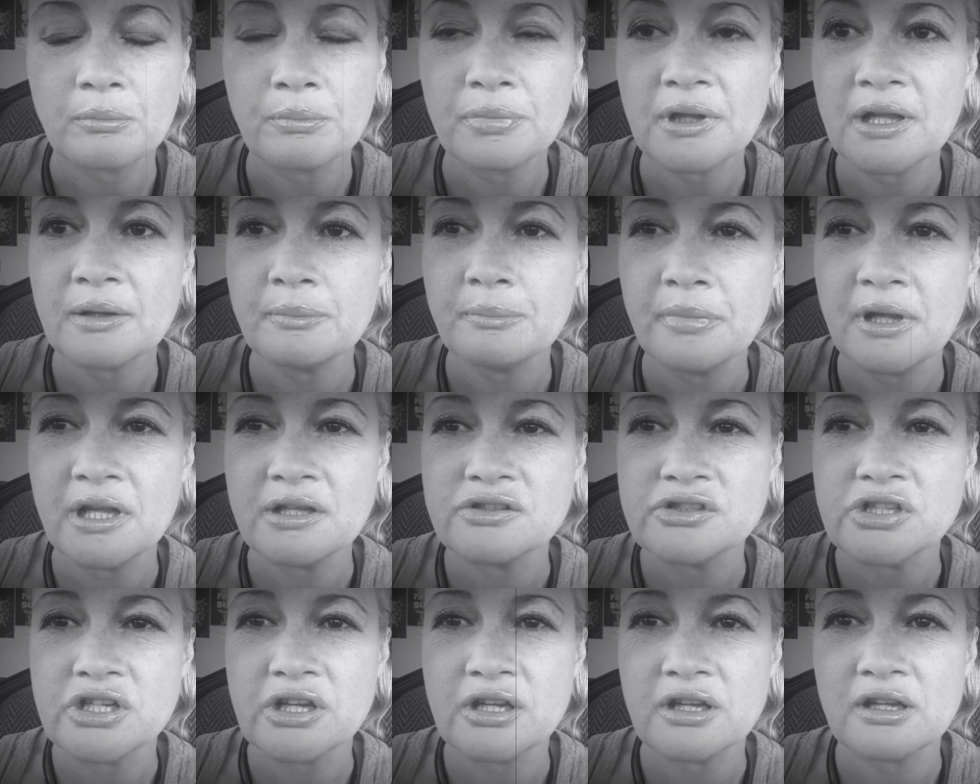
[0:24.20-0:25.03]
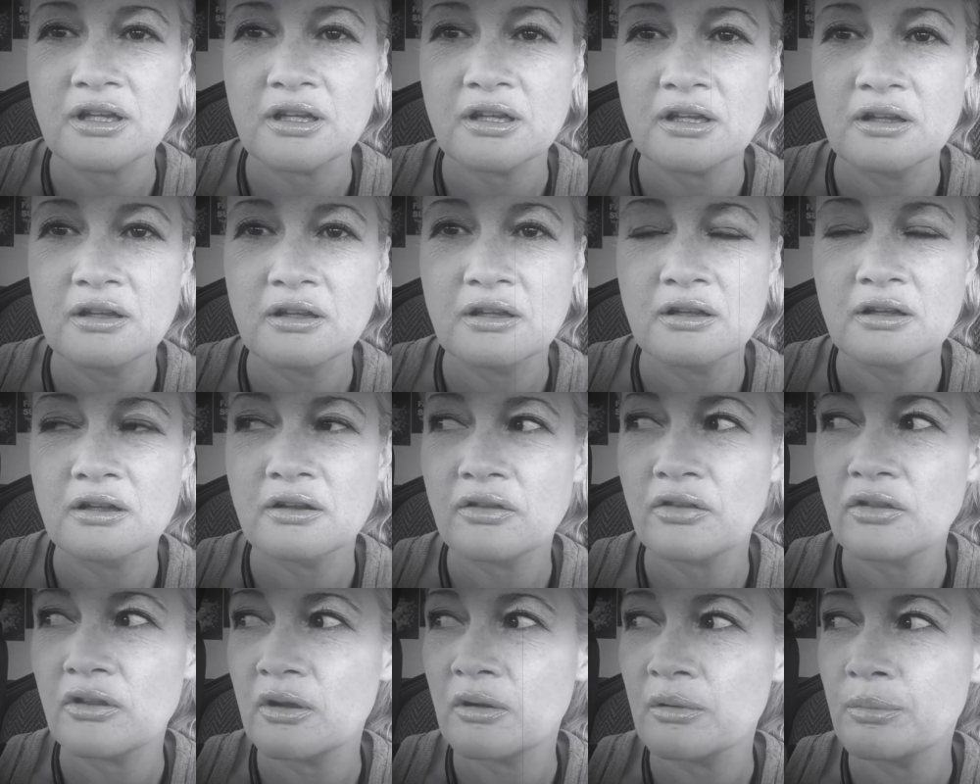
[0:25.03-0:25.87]
blood magic,
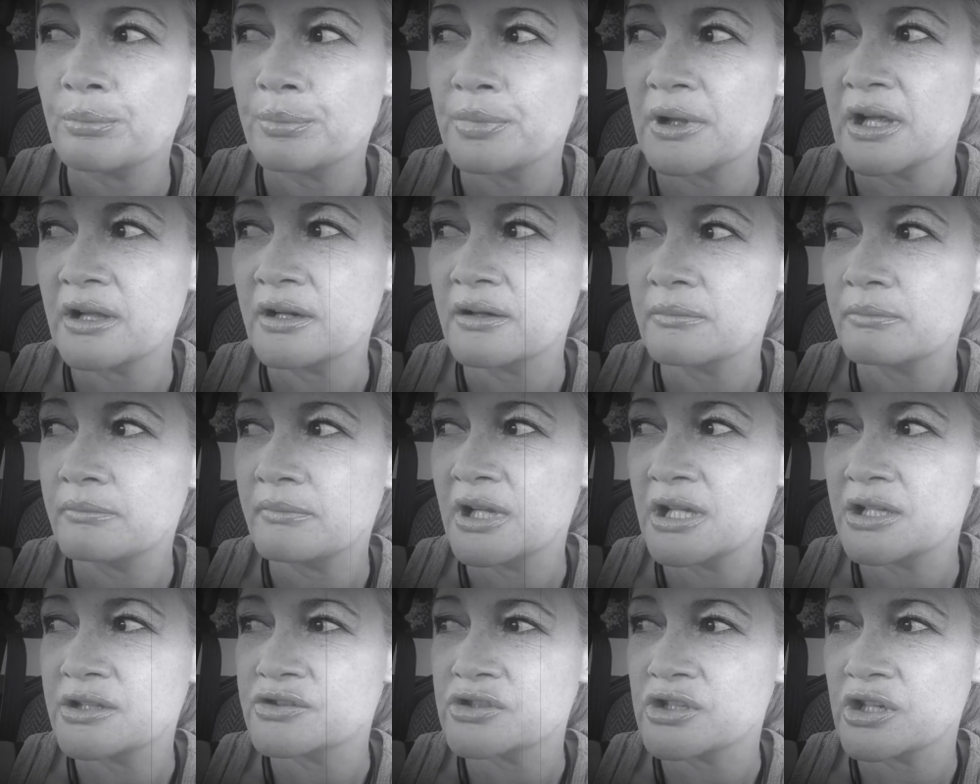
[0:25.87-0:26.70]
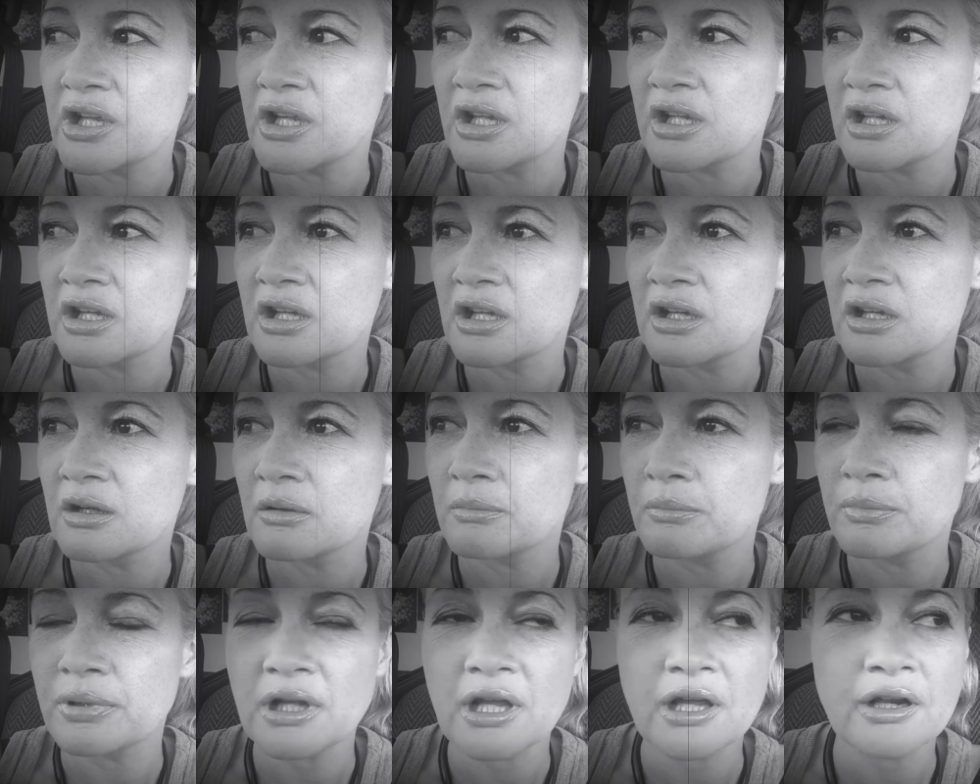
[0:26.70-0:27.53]
the blood magic,
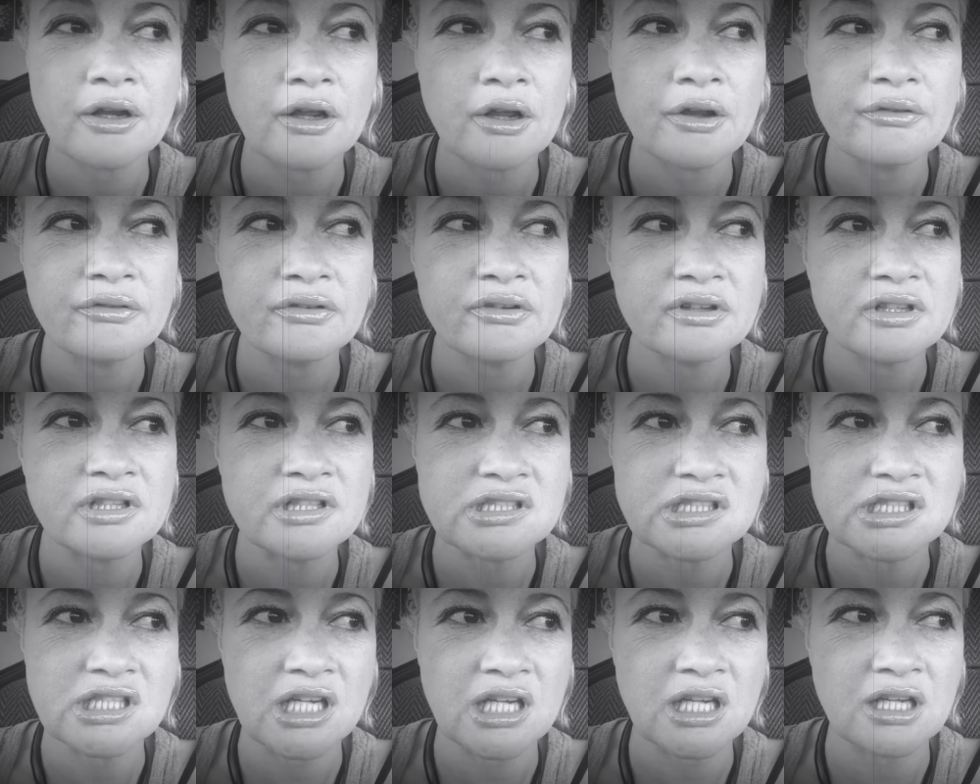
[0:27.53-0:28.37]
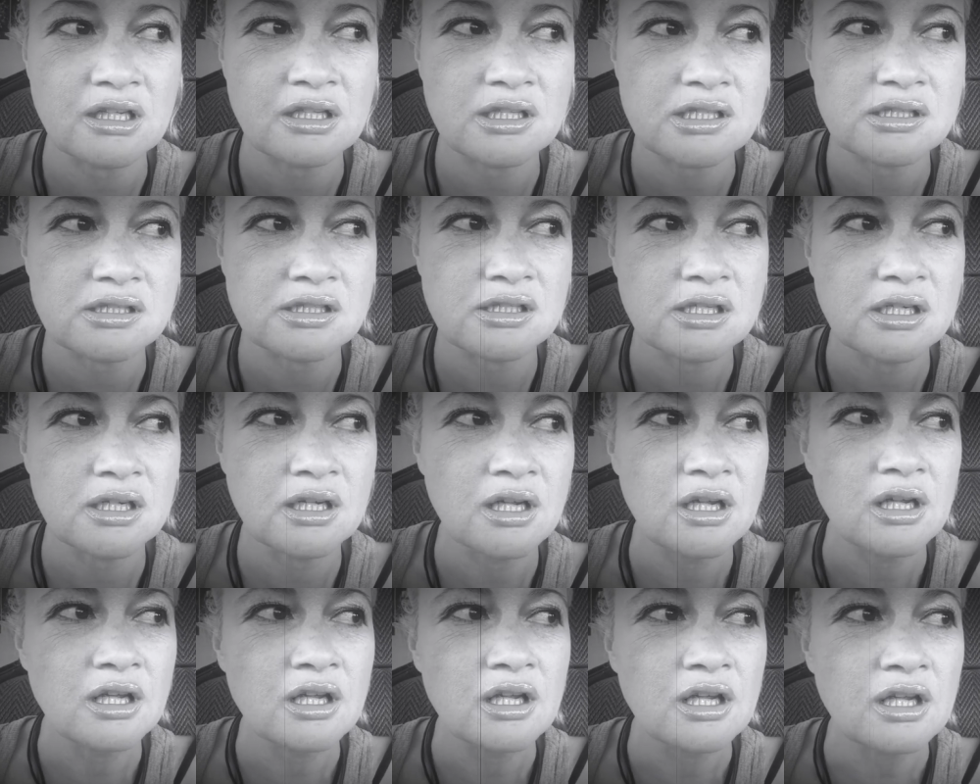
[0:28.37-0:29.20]
blood over intent
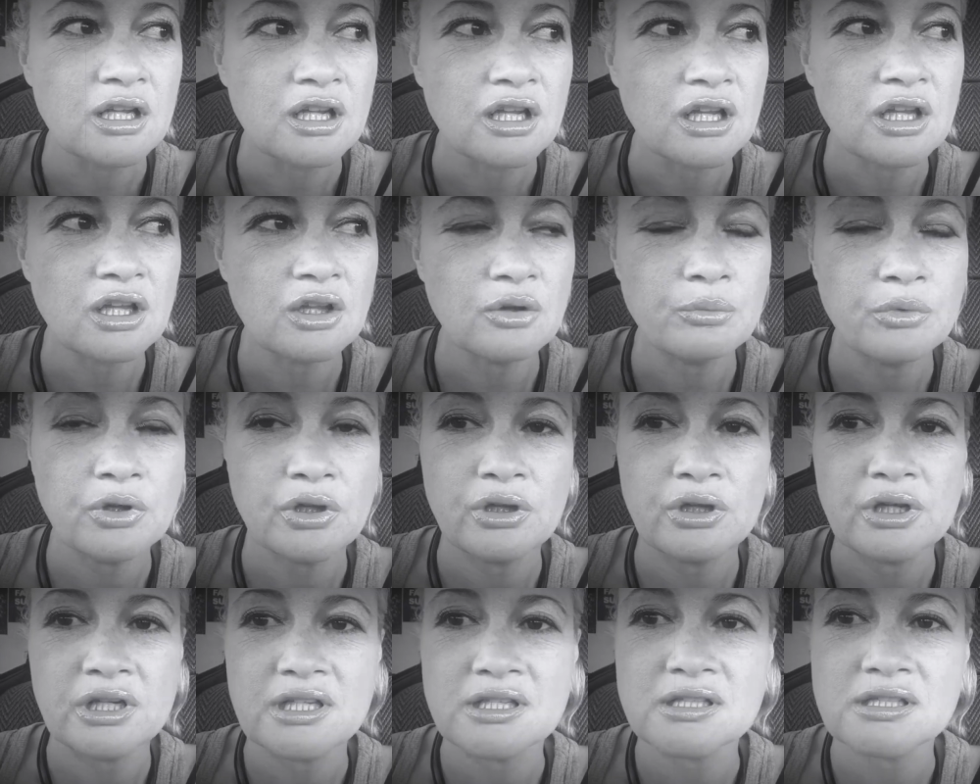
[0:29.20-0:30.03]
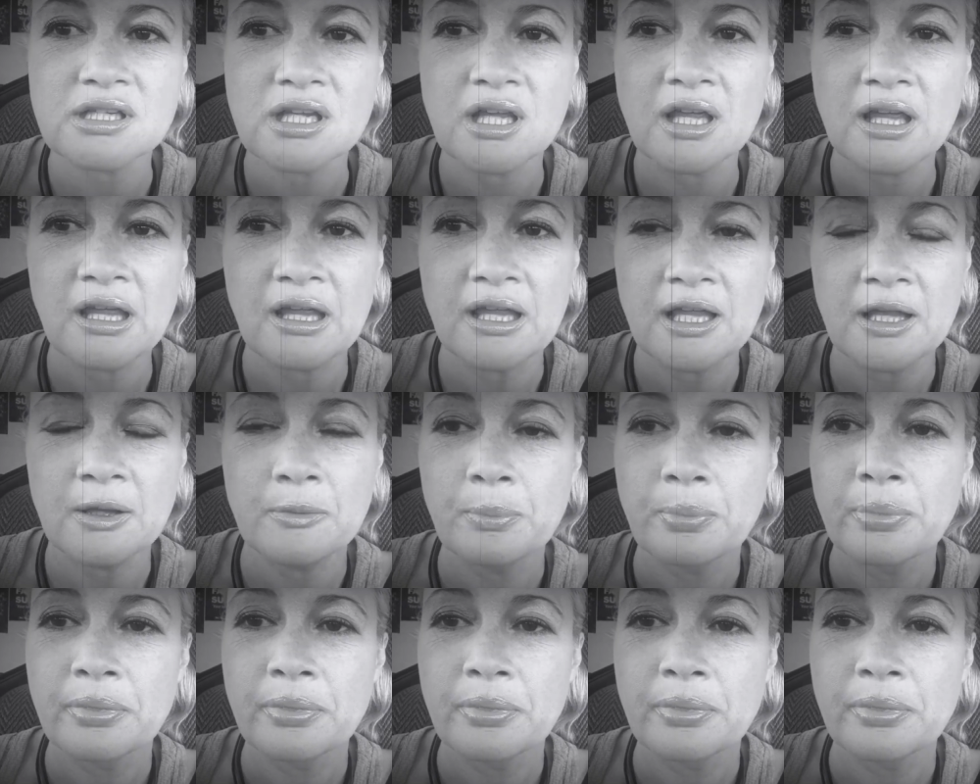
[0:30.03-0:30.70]
community